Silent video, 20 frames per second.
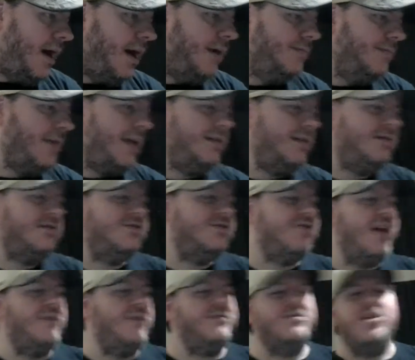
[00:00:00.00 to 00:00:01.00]
that
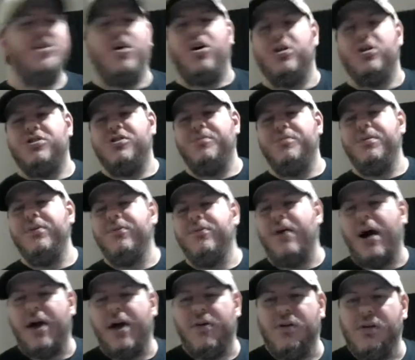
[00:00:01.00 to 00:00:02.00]
Steph's dog should be
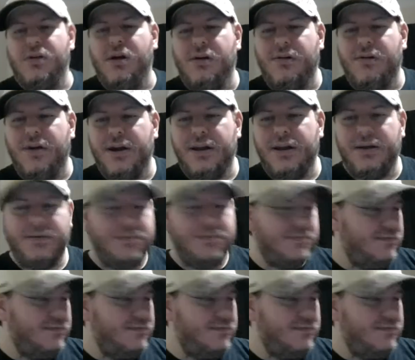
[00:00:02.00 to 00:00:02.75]
viral already.